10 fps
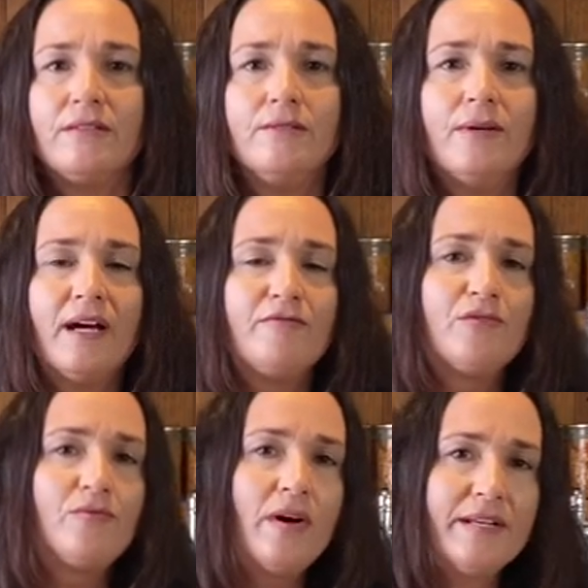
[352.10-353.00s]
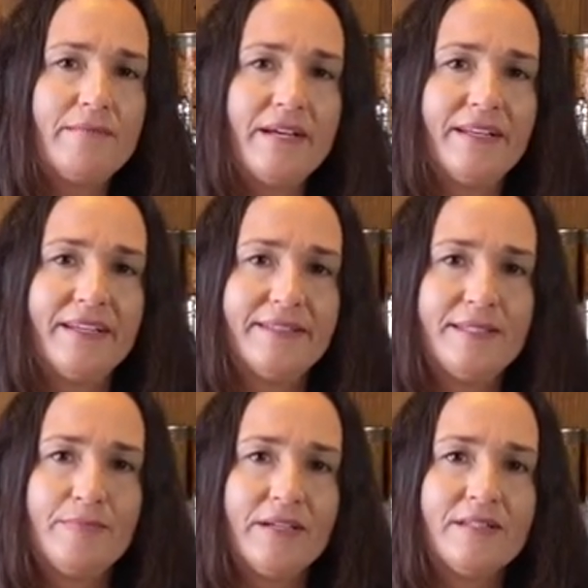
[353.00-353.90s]
you have the right amount of
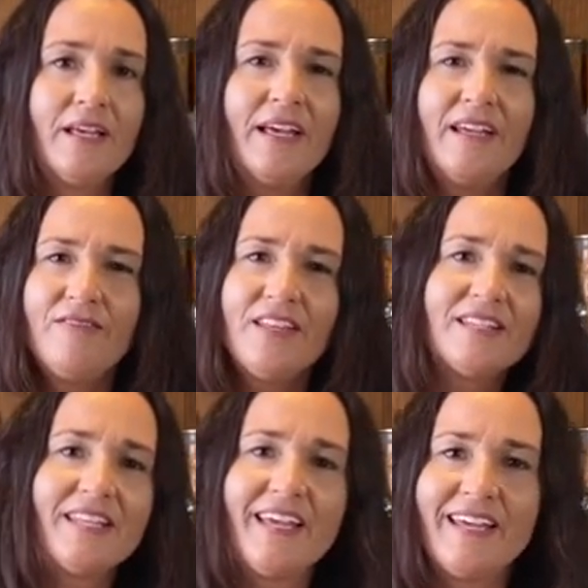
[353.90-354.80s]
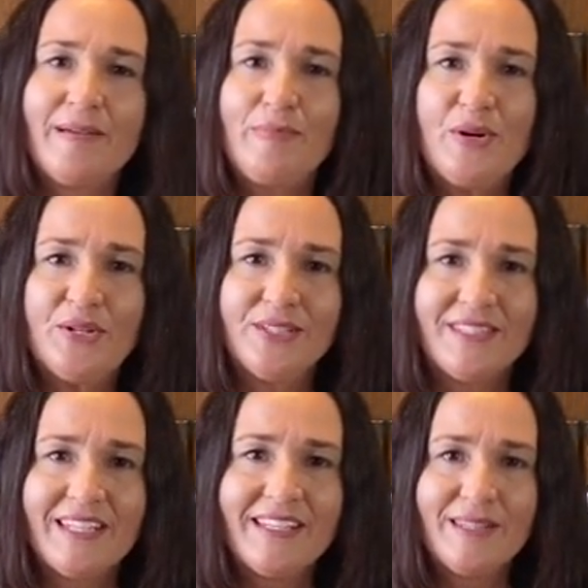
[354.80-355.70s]
headspace. If there's air
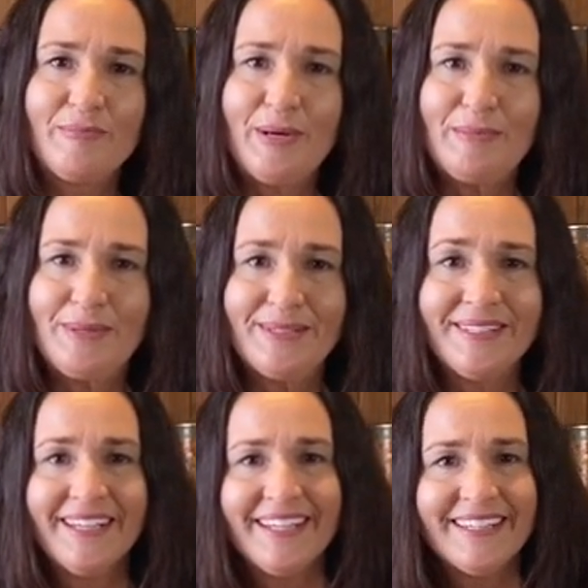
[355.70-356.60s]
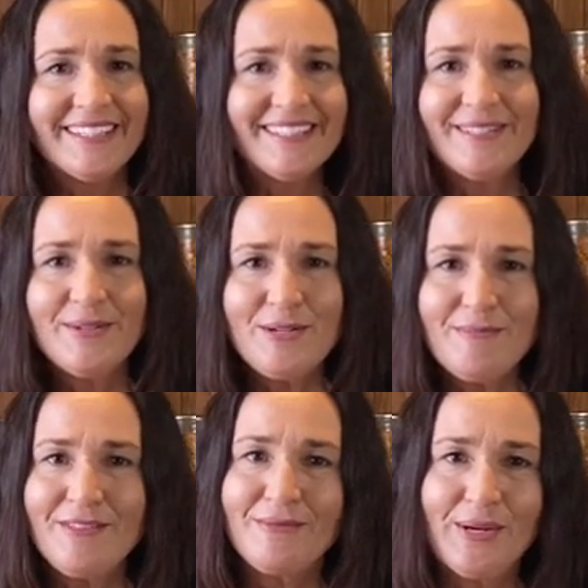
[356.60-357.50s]
pockets in the pumpkin, then it's not going to
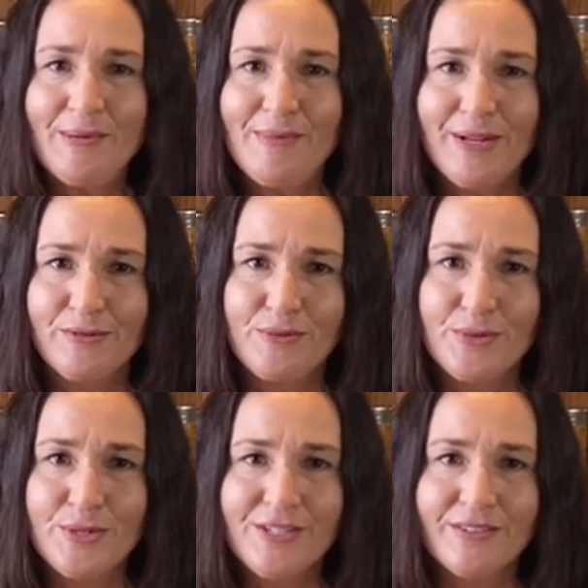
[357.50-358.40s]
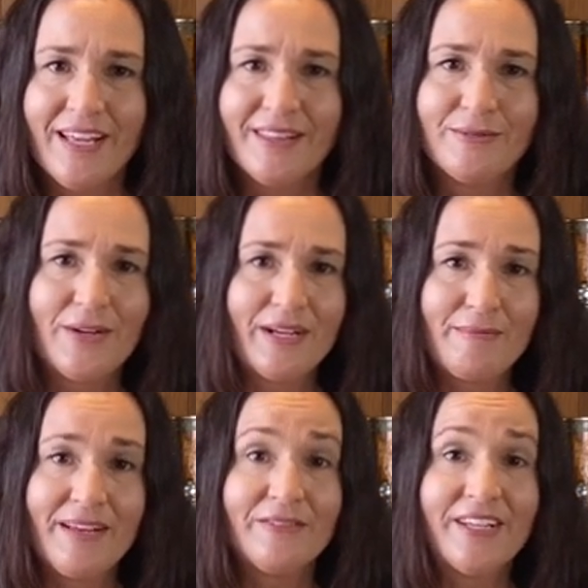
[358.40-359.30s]
be the right amount of water and the right
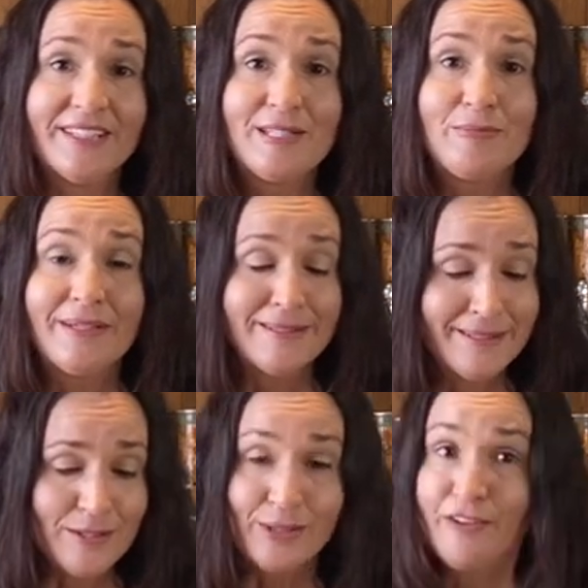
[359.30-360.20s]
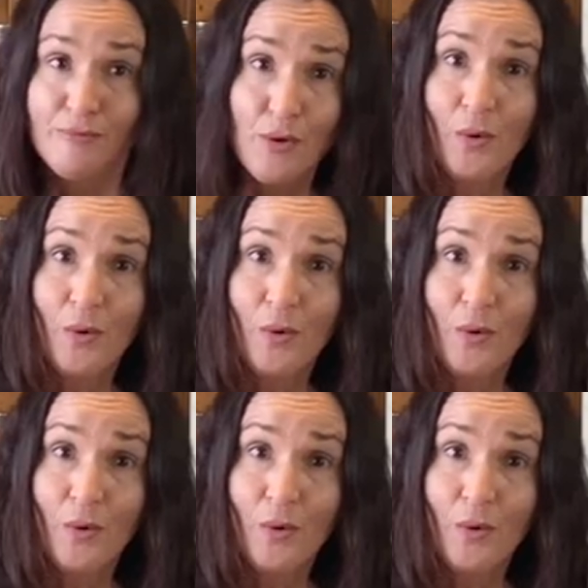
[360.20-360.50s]
amount of headspace. You'll have more